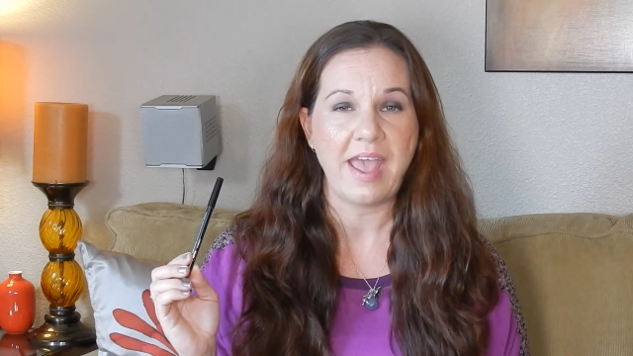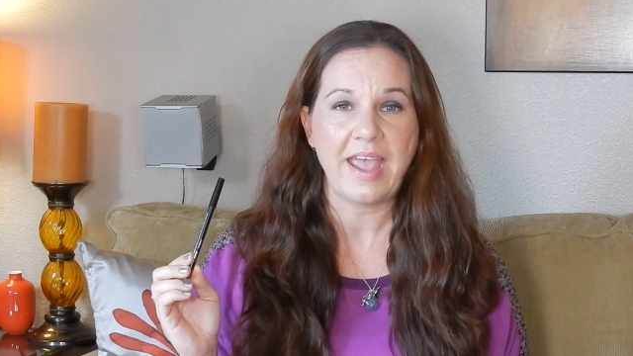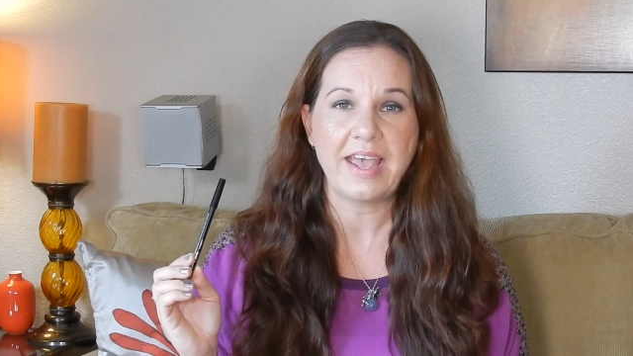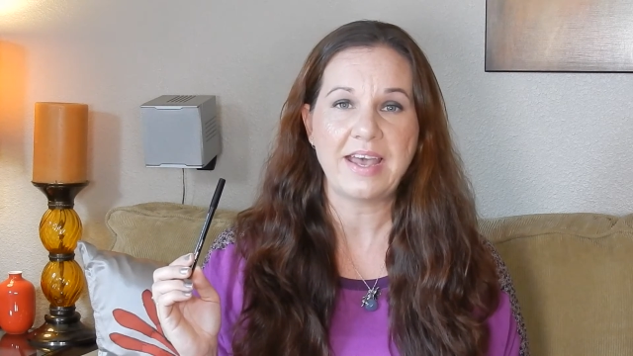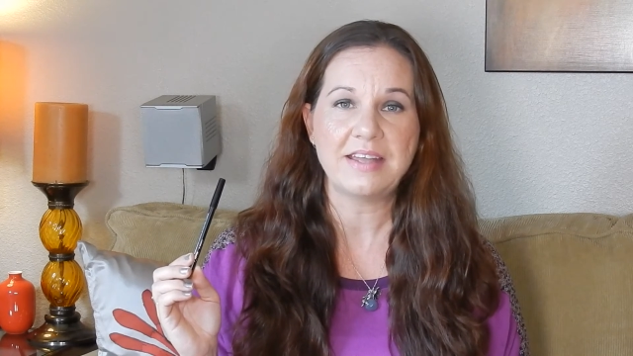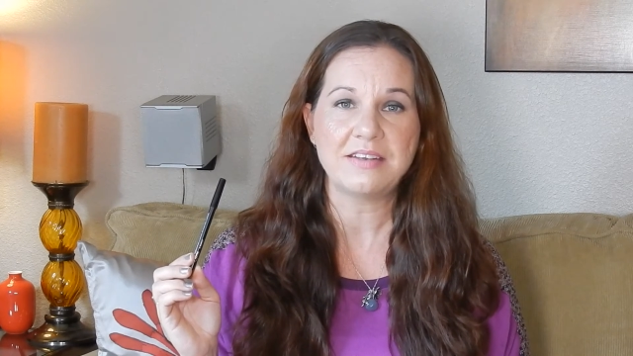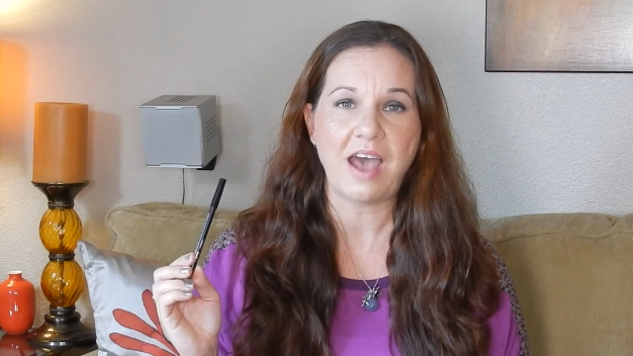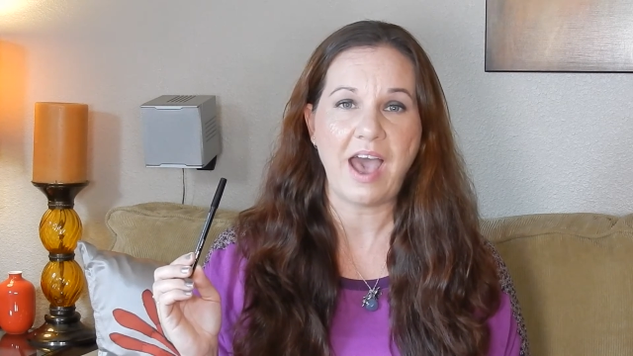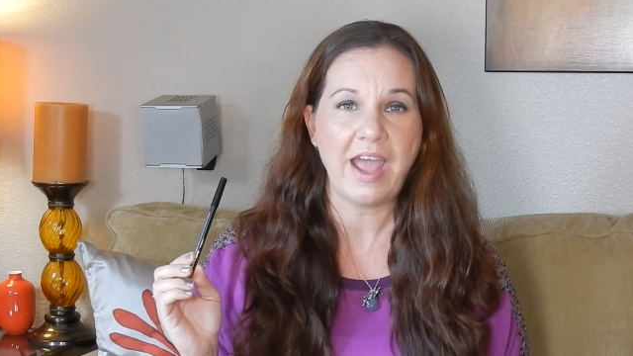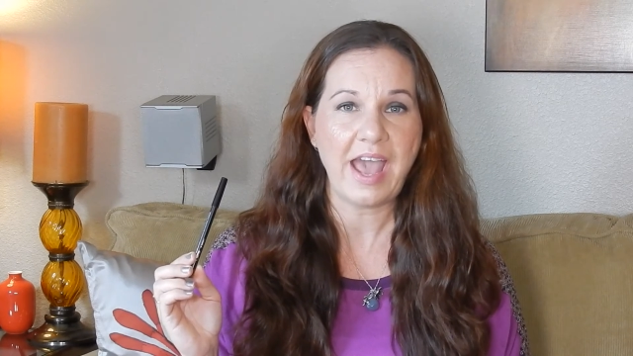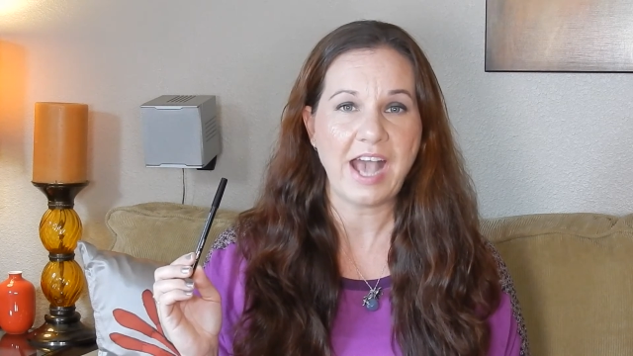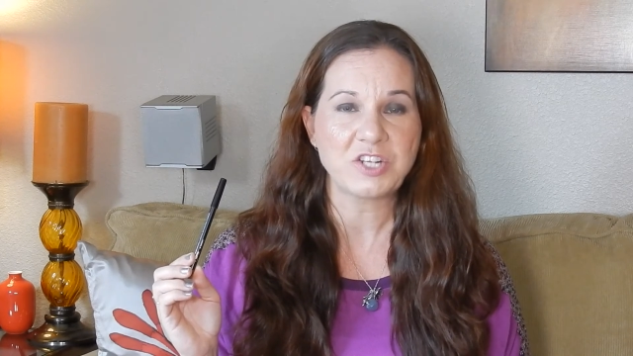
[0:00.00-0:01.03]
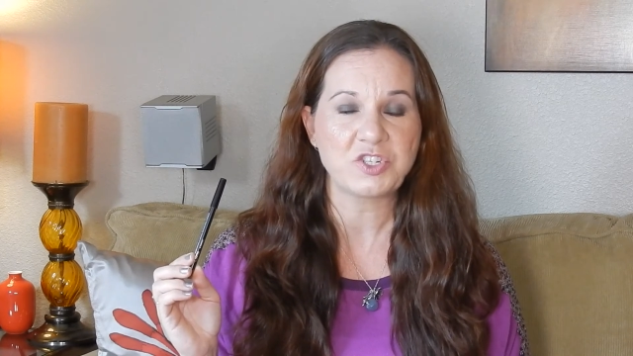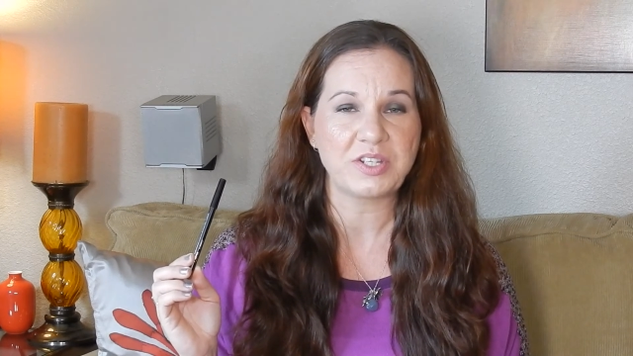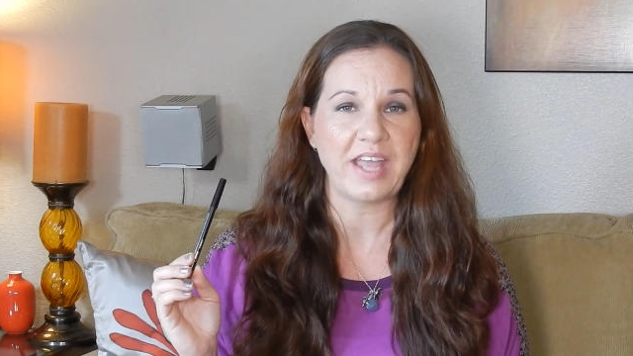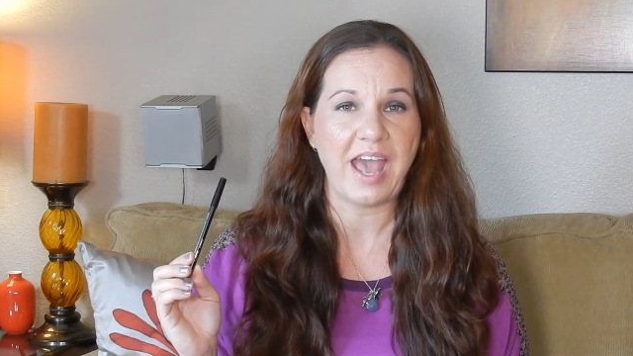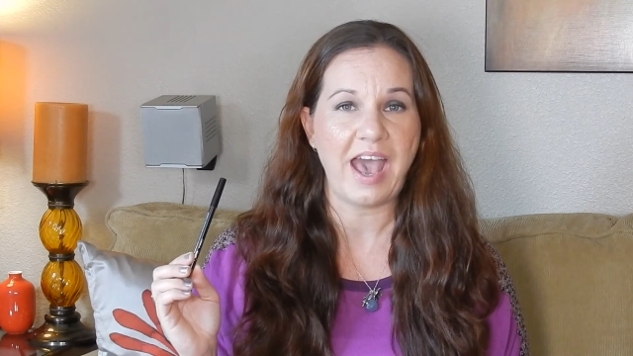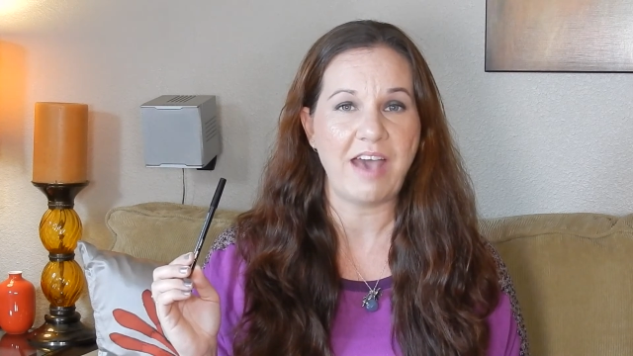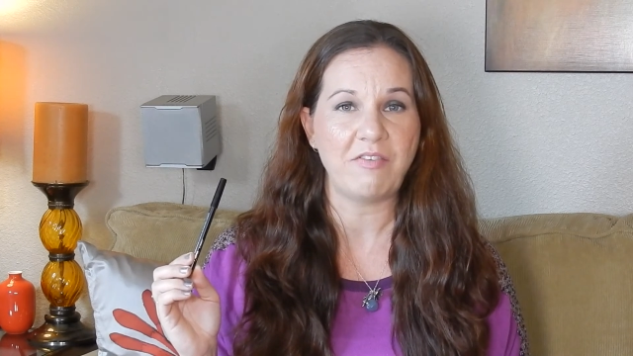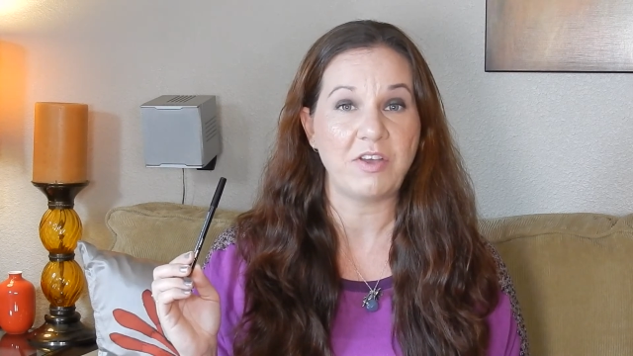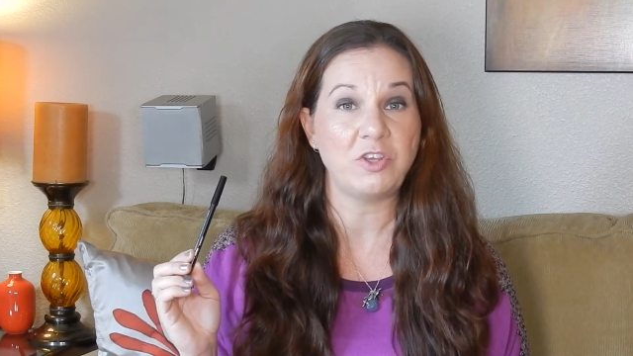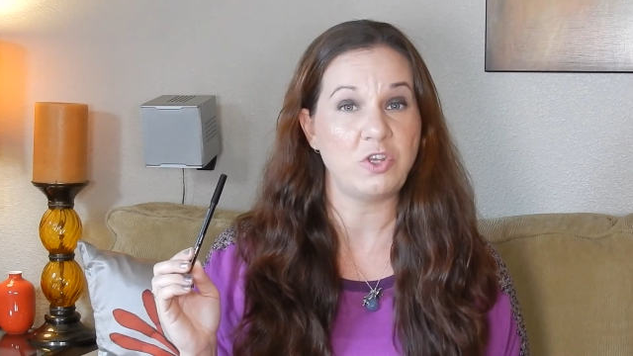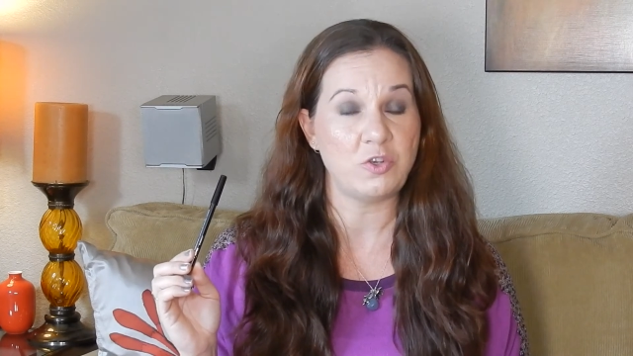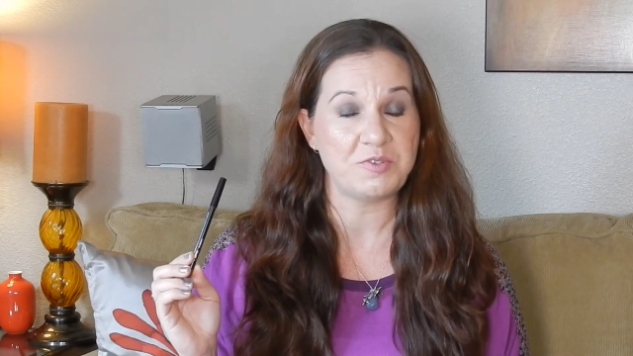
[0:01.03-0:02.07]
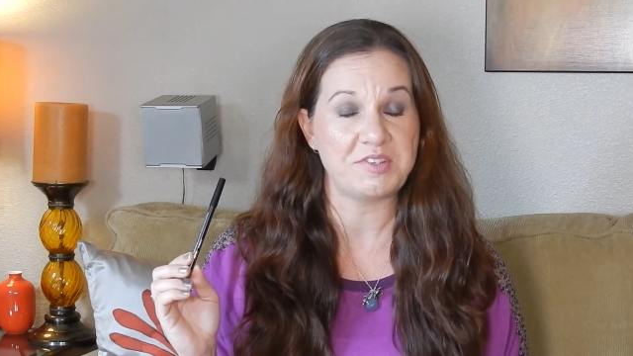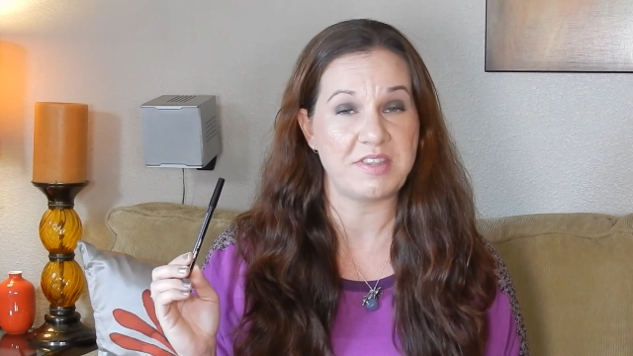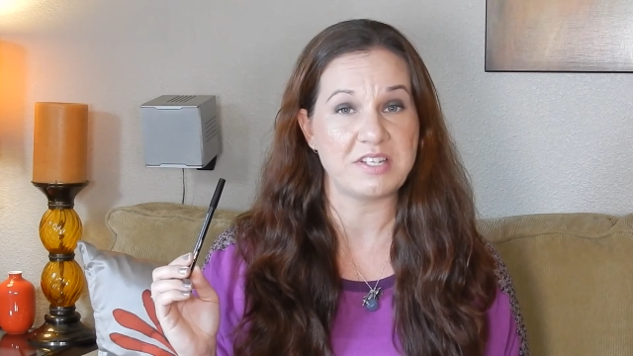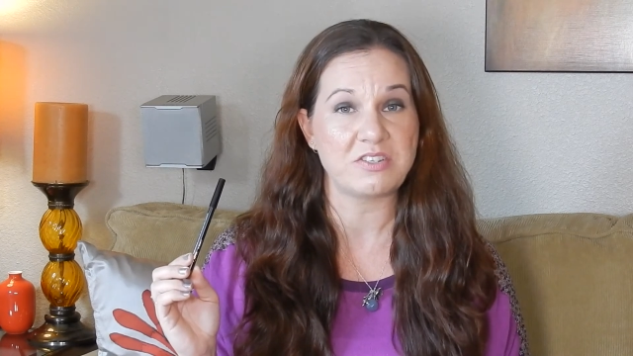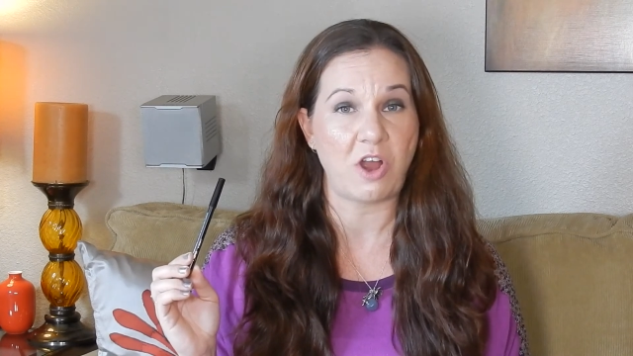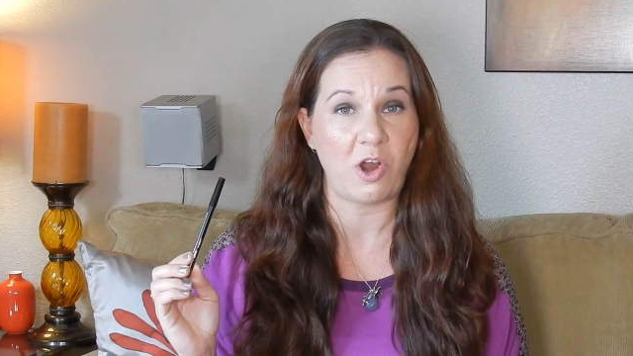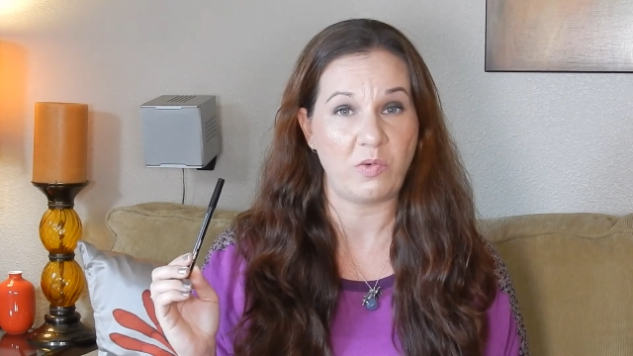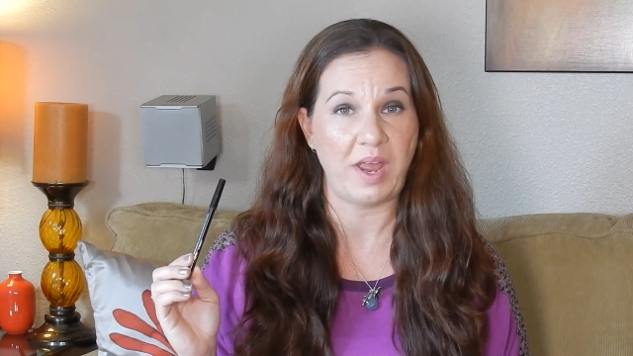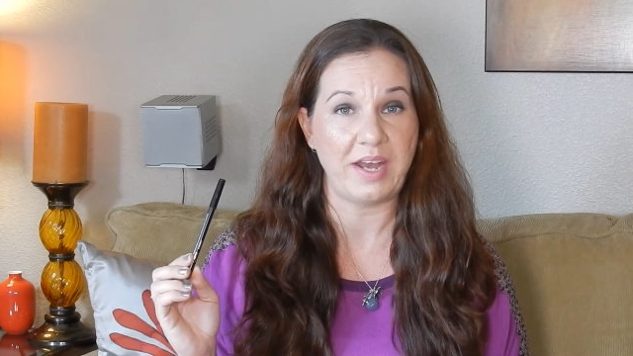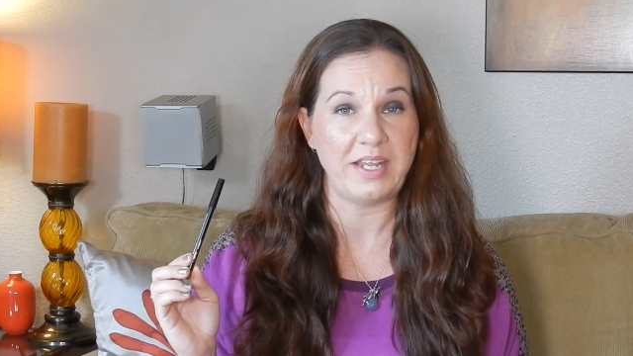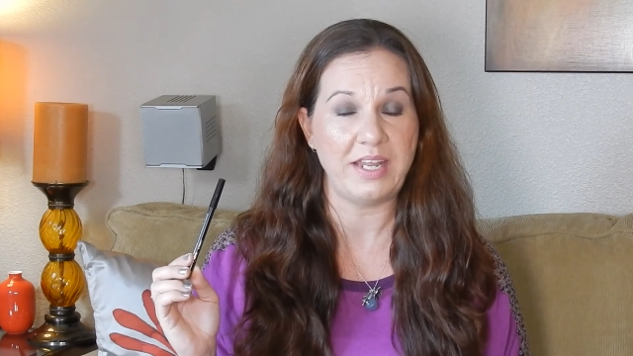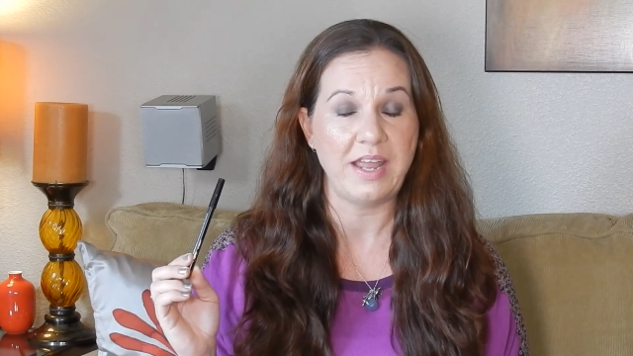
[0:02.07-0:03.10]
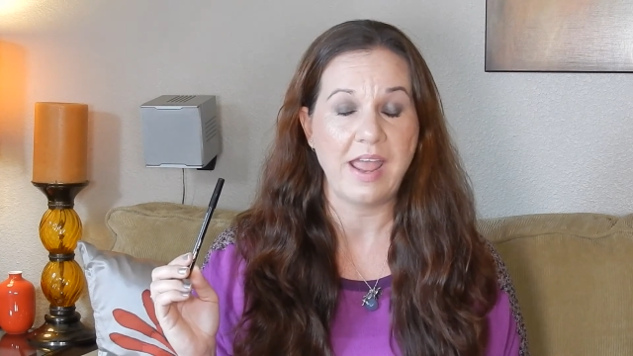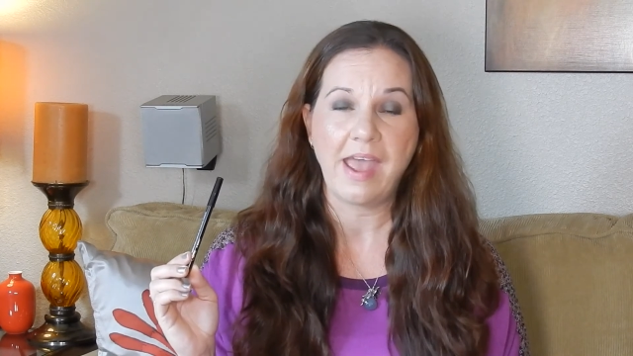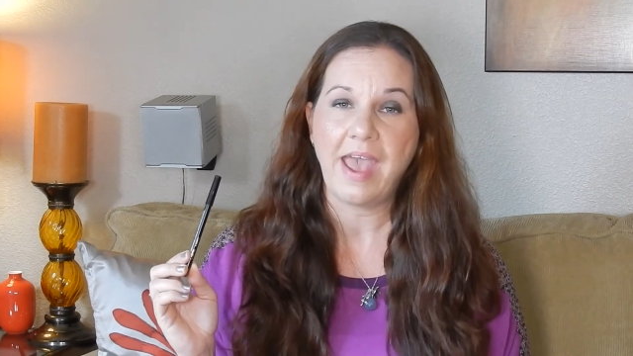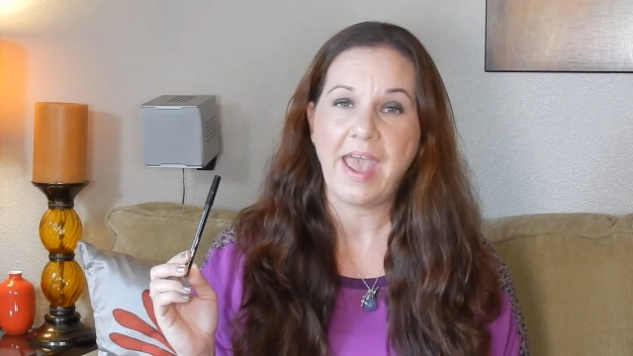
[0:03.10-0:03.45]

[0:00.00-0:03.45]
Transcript: And I actually have used this already,